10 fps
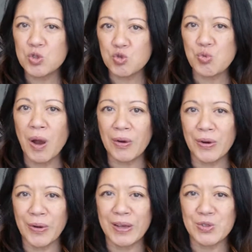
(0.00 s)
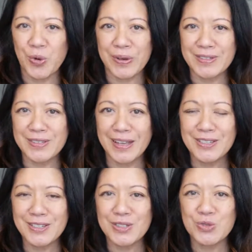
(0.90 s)
stronger as
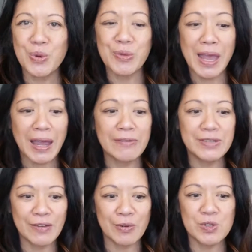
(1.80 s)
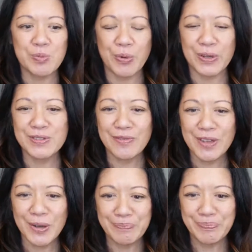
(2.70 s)
organizations when we have diverse points of
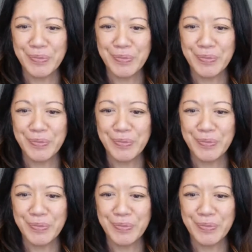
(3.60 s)
view.